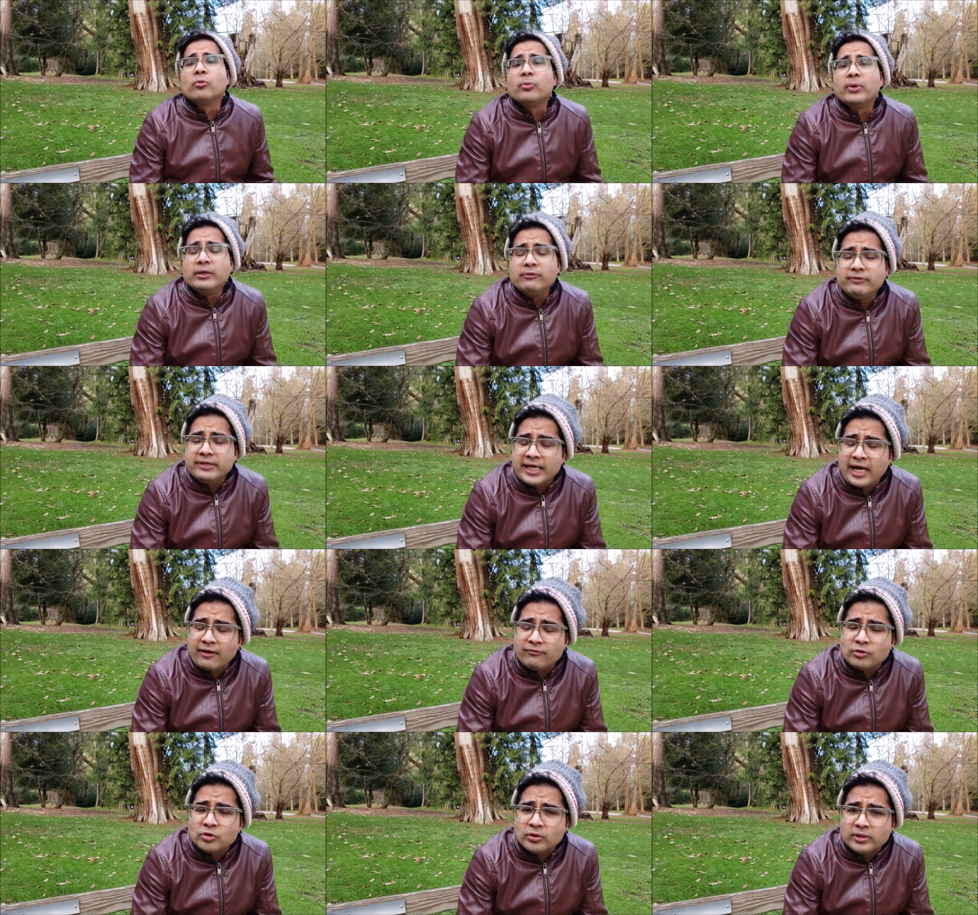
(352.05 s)
when we
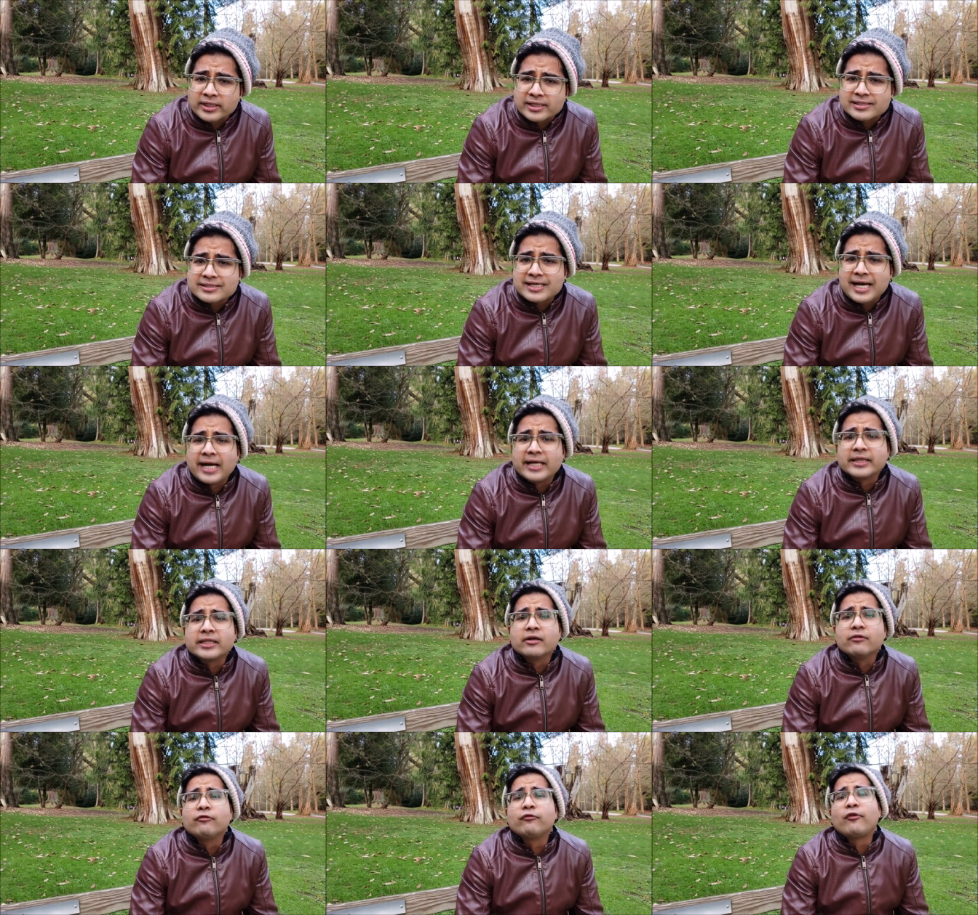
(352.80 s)
have to
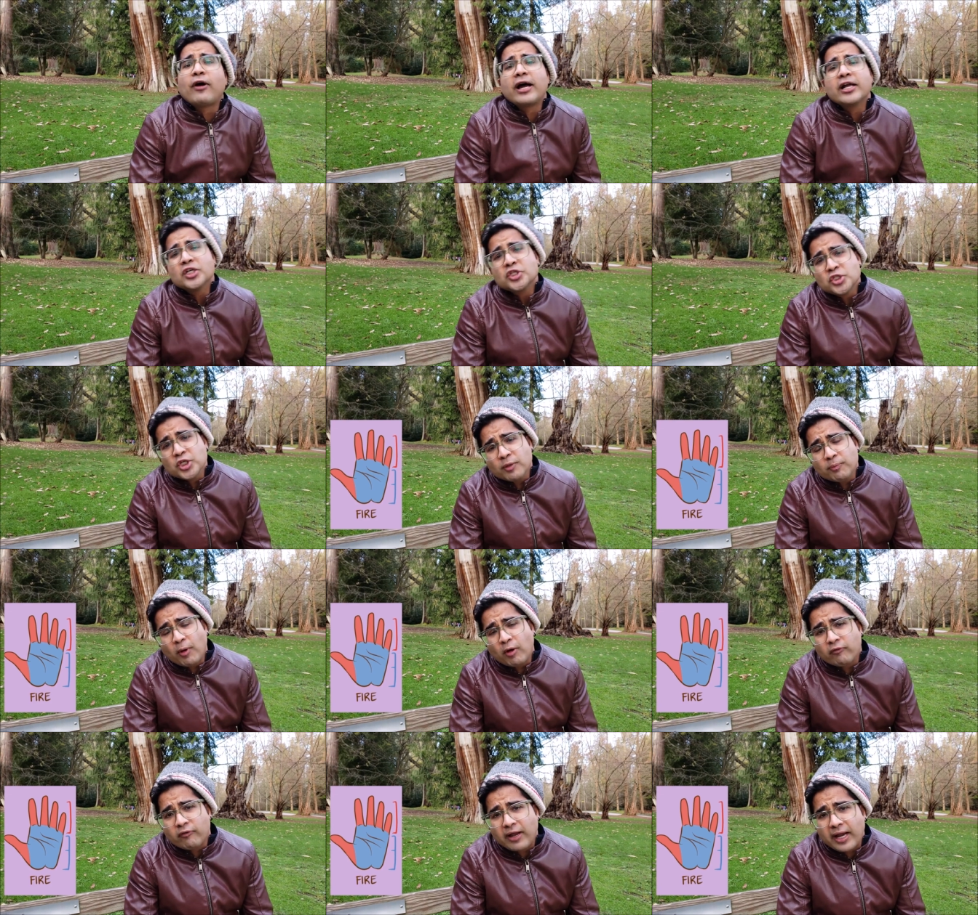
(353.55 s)
understand the fire
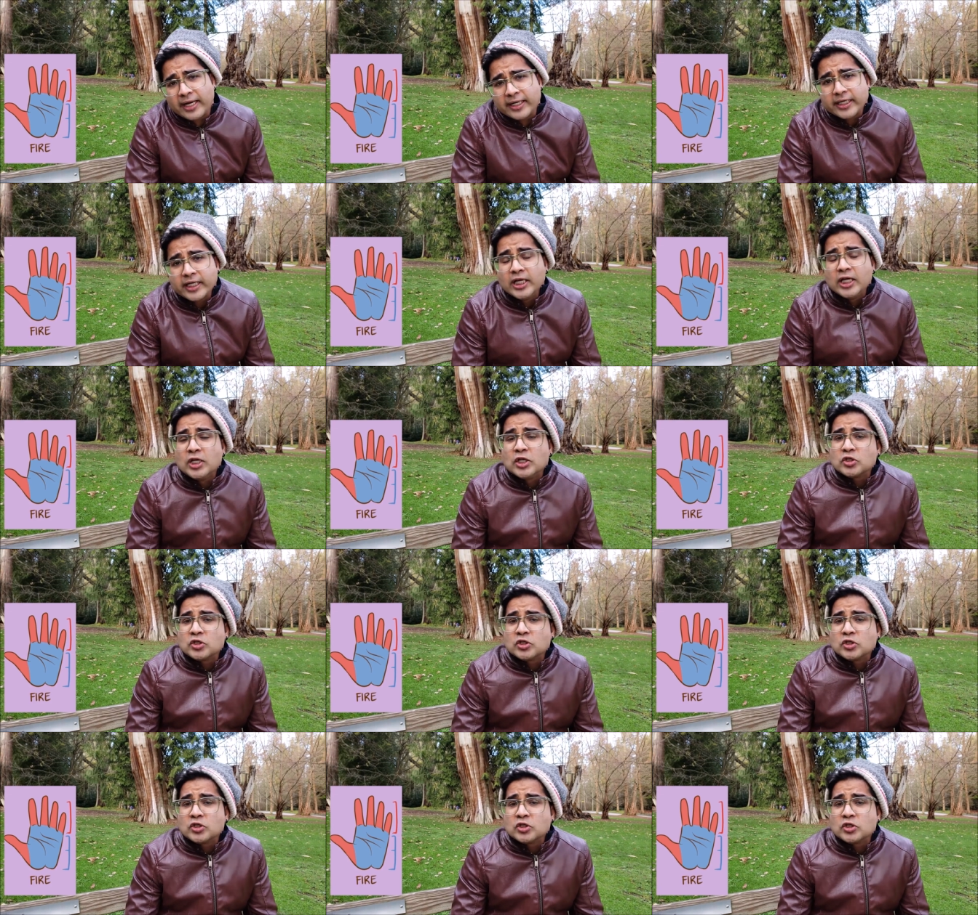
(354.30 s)
shape of hand.